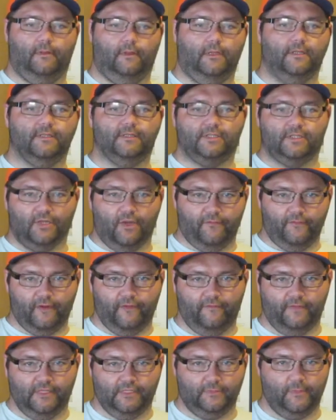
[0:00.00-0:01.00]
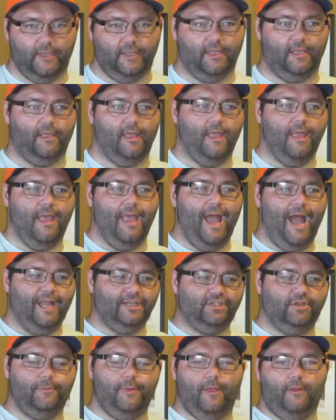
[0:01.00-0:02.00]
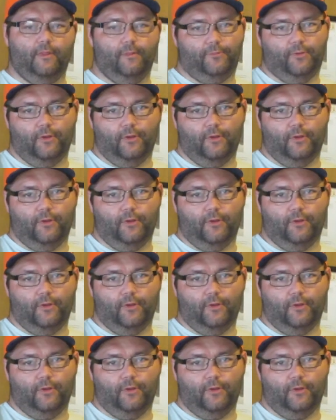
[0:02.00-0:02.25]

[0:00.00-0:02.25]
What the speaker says: conservatively speaking, I should be able to